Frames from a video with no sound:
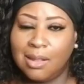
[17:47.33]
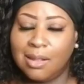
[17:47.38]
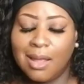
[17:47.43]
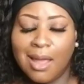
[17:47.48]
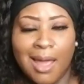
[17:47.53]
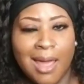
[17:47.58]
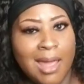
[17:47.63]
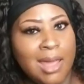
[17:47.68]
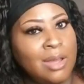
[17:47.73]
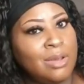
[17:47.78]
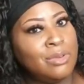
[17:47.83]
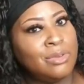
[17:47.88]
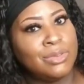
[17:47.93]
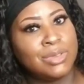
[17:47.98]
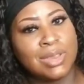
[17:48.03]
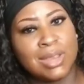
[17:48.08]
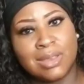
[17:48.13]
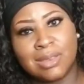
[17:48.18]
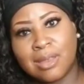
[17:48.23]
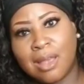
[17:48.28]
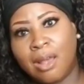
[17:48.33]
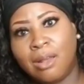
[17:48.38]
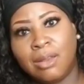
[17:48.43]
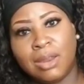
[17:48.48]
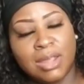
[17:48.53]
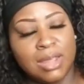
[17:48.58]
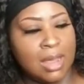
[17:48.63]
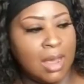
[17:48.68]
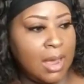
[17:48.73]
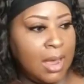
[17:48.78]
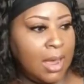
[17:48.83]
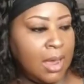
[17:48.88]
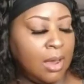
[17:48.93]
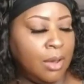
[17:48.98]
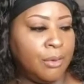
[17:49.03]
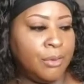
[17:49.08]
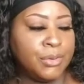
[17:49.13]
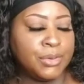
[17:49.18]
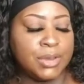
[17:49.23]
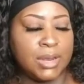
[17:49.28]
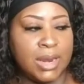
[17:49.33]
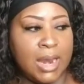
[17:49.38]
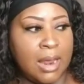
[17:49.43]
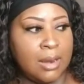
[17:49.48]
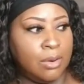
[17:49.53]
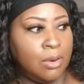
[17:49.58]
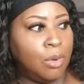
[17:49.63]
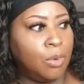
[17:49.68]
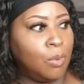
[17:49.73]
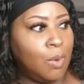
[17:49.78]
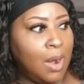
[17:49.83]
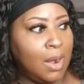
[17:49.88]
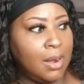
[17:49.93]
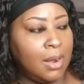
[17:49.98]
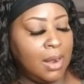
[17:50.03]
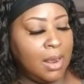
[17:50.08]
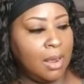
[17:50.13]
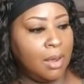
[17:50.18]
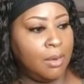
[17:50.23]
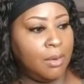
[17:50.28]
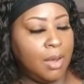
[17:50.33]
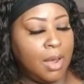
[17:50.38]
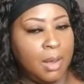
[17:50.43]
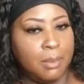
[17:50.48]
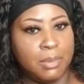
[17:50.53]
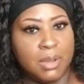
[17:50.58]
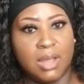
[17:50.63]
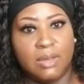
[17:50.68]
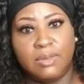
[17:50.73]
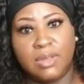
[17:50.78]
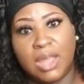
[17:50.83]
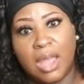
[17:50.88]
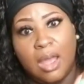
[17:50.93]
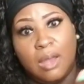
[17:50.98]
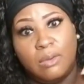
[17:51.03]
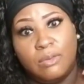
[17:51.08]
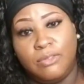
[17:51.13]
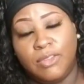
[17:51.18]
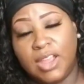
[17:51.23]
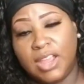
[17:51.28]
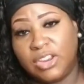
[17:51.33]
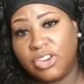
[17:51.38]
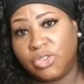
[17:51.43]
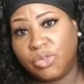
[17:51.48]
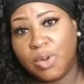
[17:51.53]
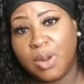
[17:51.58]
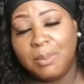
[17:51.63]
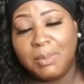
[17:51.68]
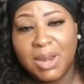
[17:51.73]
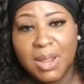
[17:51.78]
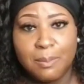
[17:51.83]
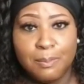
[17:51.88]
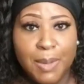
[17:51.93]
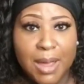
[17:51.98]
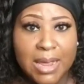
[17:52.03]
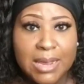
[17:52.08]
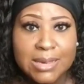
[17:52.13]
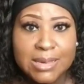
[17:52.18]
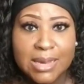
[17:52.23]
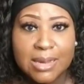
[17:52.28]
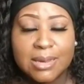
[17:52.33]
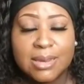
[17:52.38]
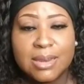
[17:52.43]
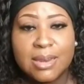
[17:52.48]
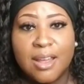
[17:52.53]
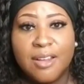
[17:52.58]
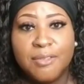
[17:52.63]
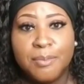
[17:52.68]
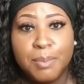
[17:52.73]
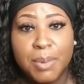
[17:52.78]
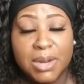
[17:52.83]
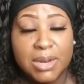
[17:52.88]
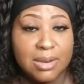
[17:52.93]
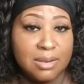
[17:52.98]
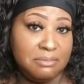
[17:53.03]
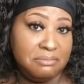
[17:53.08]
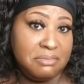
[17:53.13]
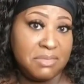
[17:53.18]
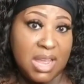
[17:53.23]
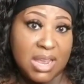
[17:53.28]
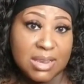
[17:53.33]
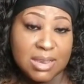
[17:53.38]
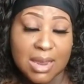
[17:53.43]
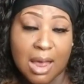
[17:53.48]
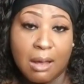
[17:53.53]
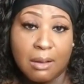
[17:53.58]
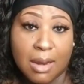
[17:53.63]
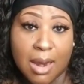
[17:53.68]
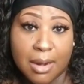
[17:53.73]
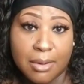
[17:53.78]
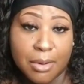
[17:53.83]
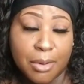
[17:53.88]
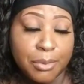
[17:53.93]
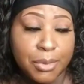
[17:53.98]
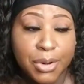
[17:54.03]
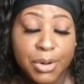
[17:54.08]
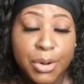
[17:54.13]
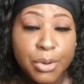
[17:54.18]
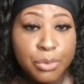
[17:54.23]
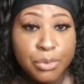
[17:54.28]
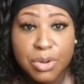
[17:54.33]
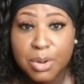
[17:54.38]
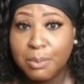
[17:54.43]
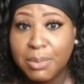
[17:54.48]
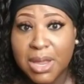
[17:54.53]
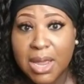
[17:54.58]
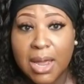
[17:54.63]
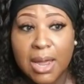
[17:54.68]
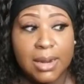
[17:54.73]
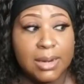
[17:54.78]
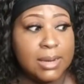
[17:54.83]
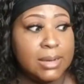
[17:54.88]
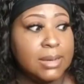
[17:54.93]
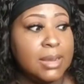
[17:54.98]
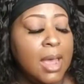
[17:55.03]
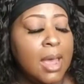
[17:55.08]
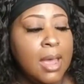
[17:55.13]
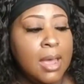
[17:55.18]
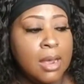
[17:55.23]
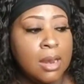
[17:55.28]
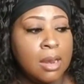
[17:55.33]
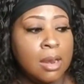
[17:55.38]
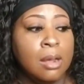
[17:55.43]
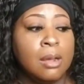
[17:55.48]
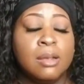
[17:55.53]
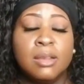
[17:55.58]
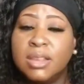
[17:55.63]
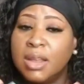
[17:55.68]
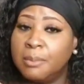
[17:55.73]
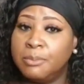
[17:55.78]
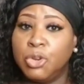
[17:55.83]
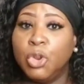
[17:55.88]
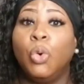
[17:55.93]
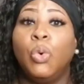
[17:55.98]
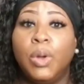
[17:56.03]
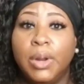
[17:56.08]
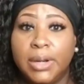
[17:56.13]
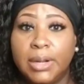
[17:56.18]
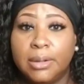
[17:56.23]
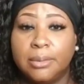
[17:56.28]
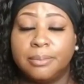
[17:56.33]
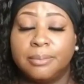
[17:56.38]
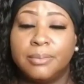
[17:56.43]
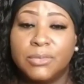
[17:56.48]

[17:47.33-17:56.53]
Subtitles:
Angles, it's all in your angles, and I know right now I'm giving y'all extremely basic stuff, but that's all I know to do, to be honest, as long as I'm doing it.